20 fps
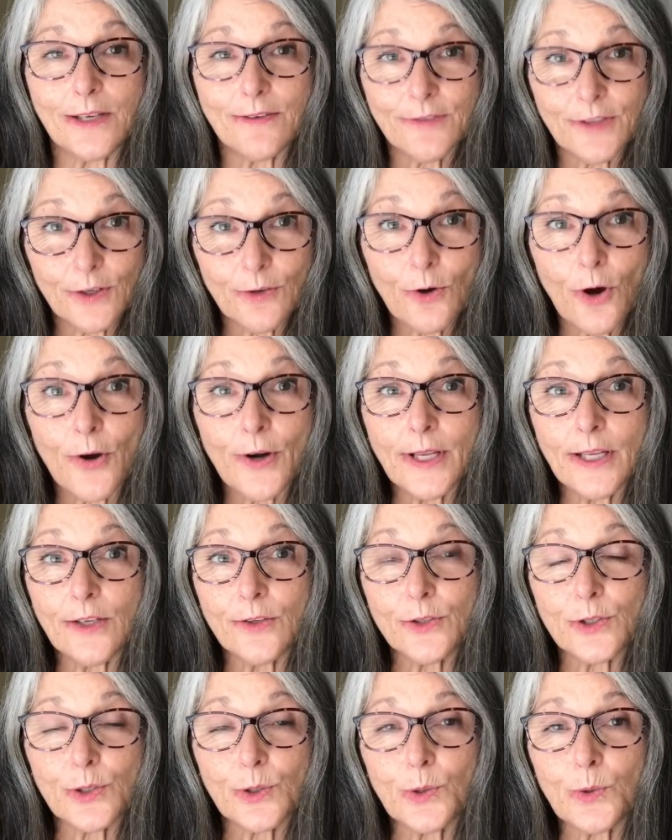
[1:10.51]
If they're already
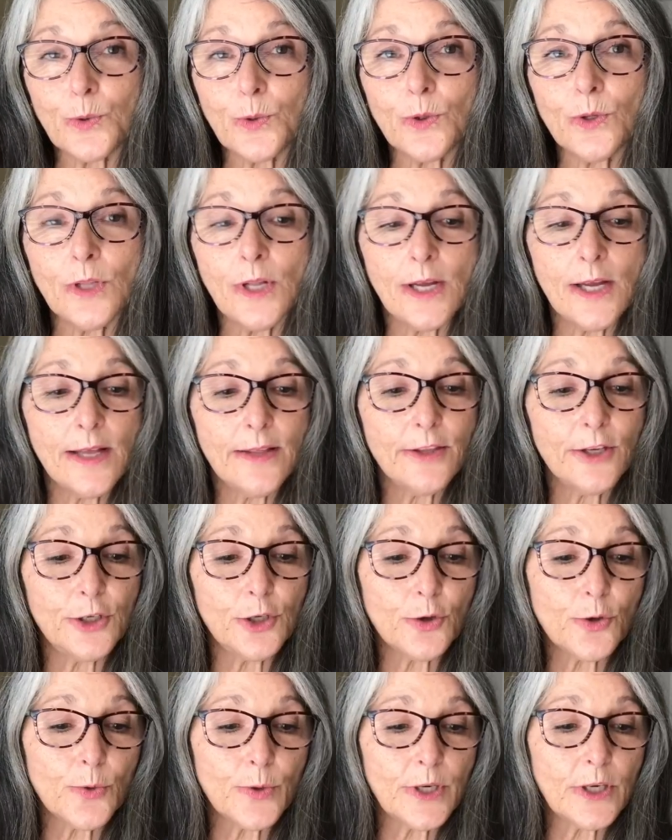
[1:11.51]
in school, then
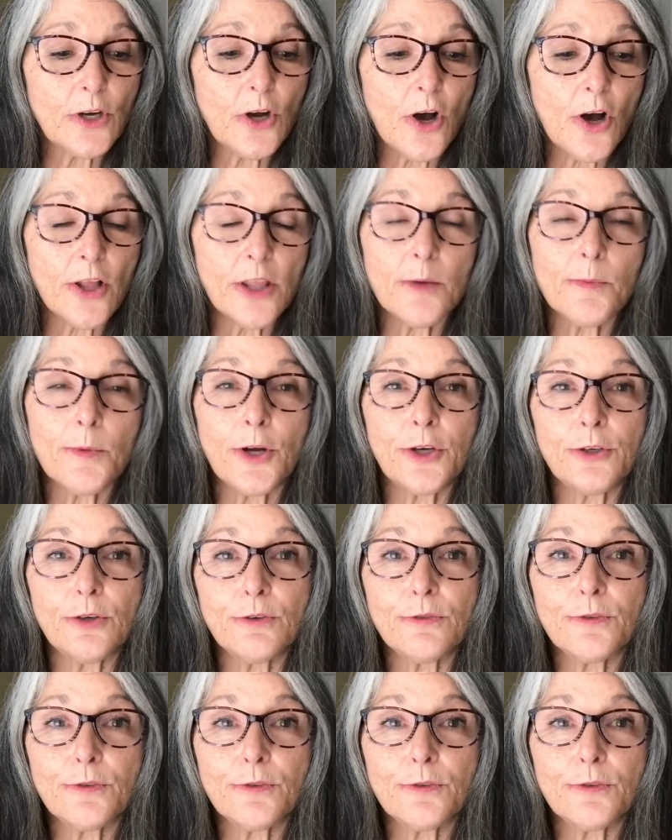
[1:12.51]
you're going to call them on your